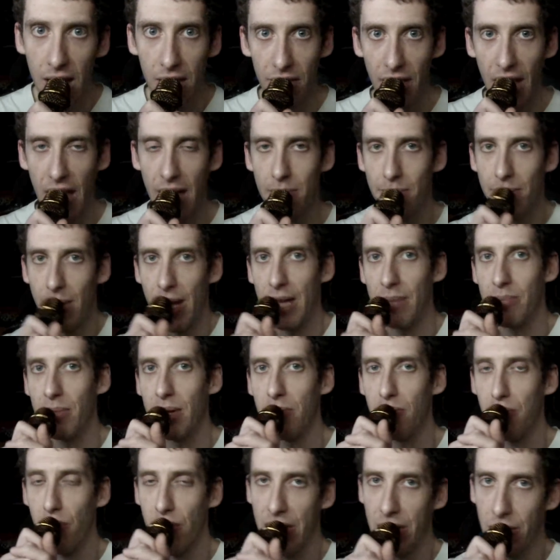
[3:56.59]
that might
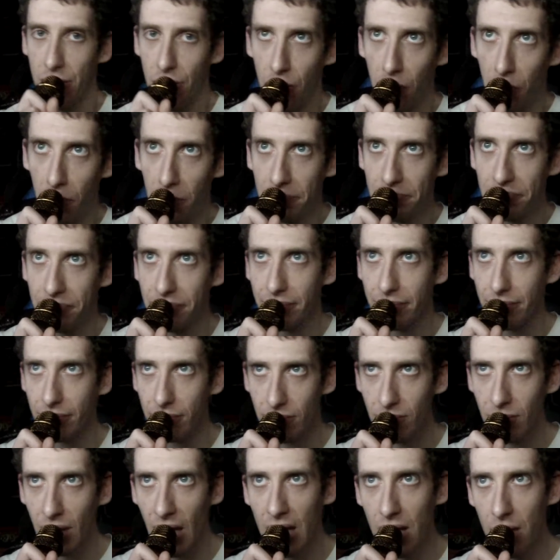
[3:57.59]
be pretty cool.
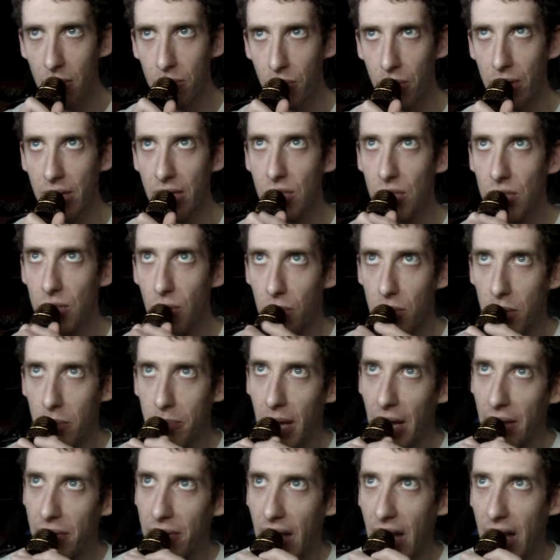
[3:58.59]
And I'm pretty stoked
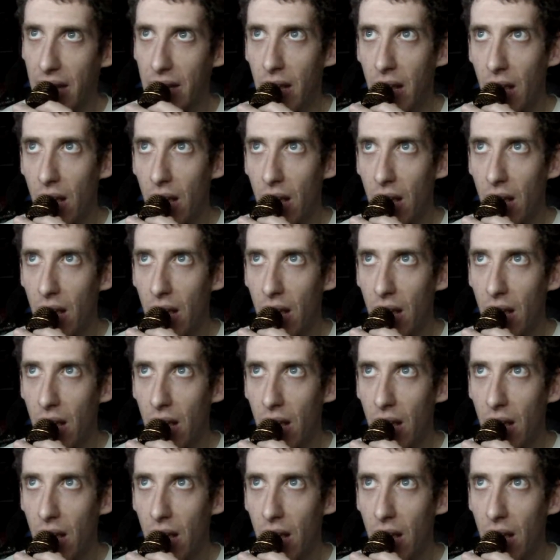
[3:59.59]
about that.